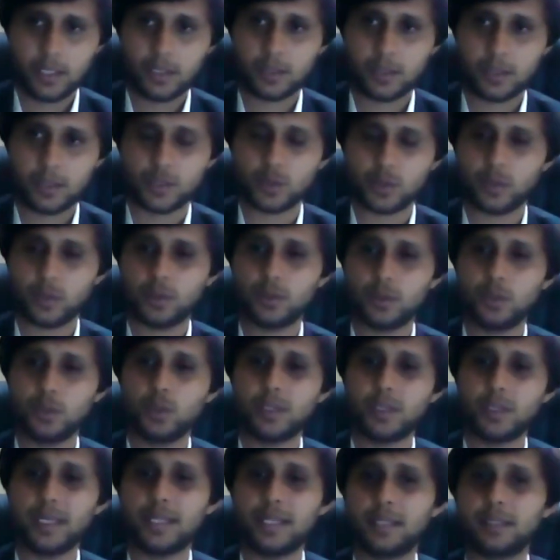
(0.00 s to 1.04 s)
Okay, so
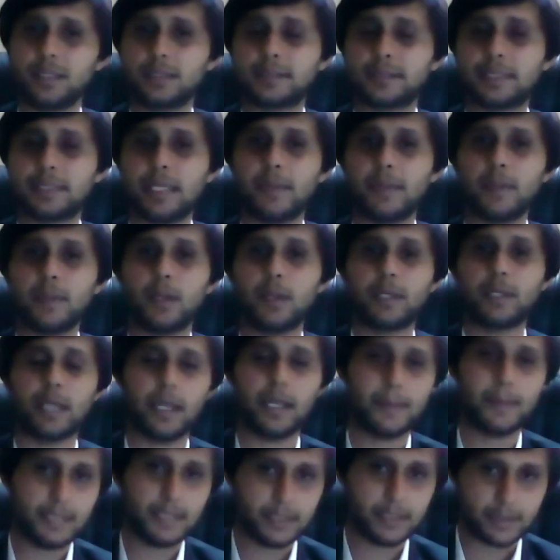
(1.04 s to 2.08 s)
you can save your
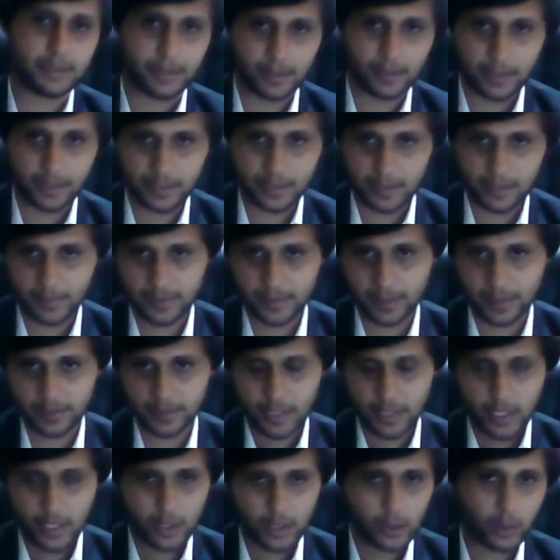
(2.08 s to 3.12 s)
time in the theory
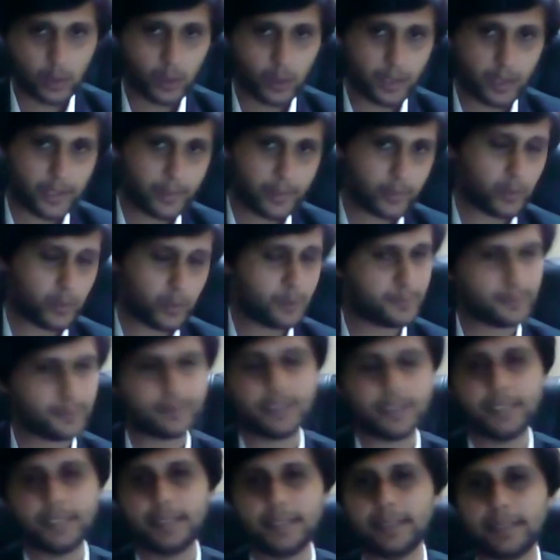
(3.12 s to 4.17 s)
subjects. Law, I told
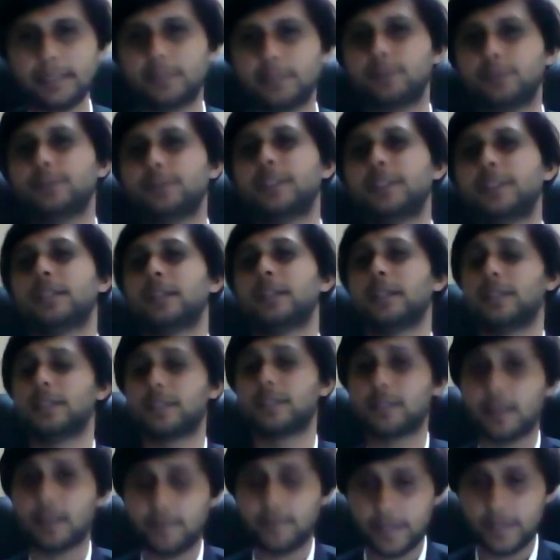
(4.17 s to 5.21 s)
15 days, finish it
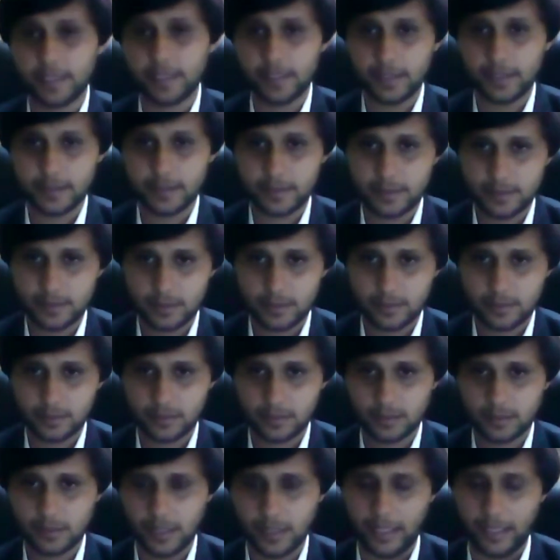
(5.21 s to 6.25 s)
in 7 days.
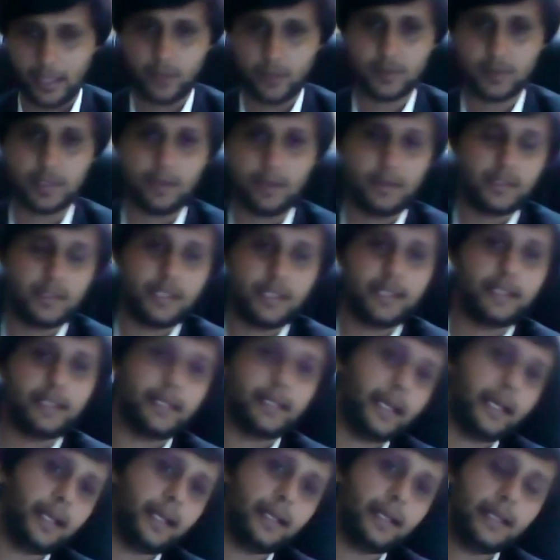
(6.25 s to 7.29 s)
Accounts, I would say
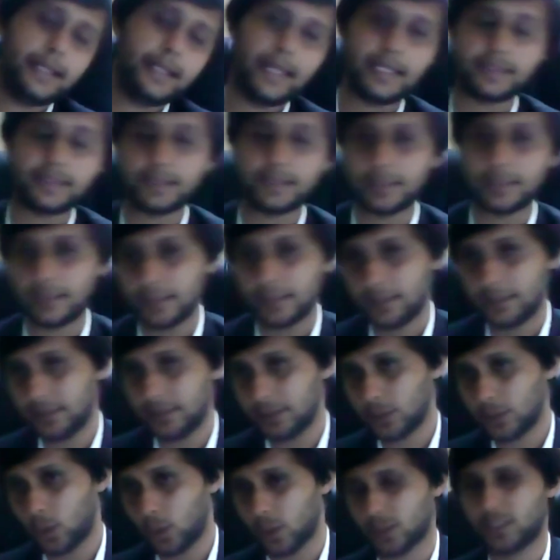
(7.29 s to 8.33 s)
10, take
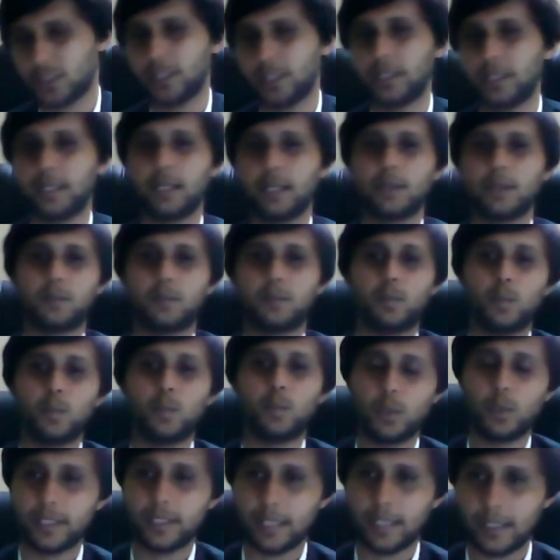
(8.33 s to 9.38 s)
13, costing take
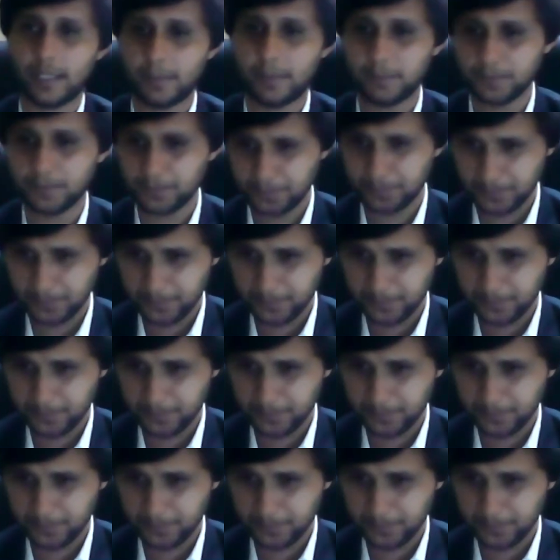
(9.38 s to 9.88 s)
more time.